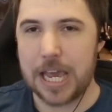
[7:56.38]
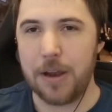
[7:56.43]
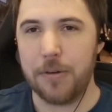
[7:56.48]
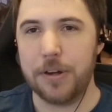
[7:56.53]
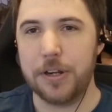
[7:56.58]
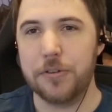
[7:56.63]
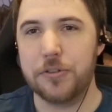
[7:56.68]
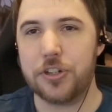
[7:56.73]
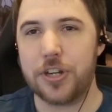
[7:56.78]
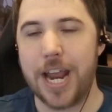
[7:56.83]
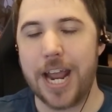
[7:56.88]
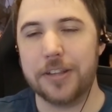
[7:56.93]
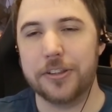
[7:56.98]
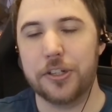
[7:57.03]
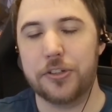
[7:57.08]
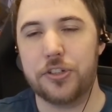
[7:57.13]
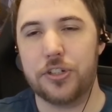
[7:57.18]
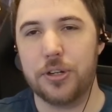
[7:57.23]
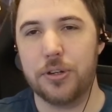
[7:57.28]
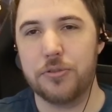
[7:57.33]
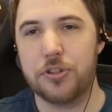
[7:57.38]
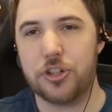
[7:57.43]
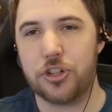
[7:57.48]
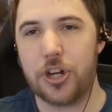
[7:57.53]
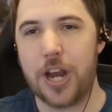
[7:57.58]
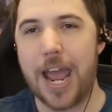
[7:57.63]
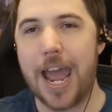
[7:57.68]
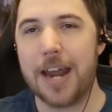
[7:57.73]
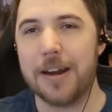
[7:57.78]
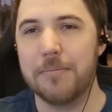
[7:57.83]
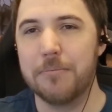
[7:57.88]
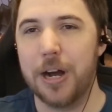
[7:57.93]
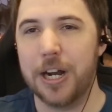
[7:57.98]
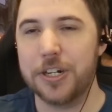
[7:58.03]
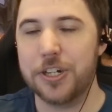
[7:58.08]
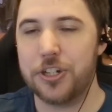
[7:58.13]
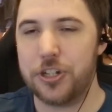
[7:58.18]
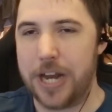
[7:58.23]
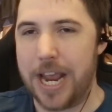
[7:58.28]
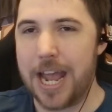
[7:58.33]
Kiryu-chan, the true Chad
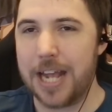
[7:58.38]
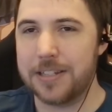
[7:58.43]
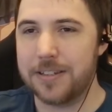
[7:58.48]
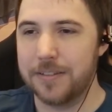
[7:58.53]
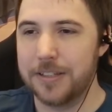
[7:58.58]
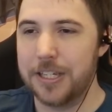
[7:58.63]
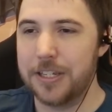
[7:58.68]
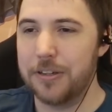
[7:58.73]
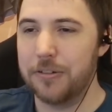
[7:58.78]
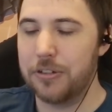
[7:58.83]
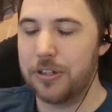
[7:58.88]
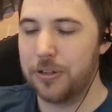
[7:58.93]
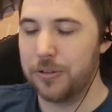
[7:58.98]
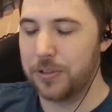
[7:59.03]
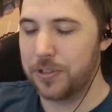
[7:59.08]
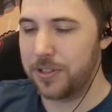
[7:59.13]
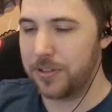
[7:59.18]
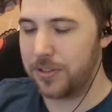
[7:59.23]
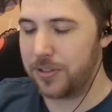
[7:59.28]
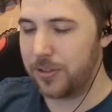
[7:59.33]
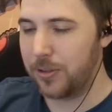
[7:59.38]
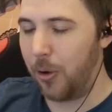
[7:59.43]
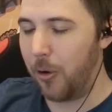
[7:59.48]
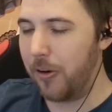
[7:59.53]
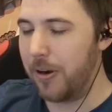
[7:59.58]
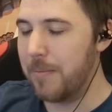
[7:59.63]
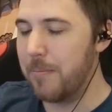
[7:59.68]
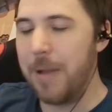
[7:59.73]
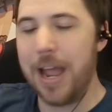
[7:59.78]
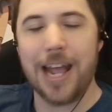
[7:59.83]
among Chads in the Yakuza story,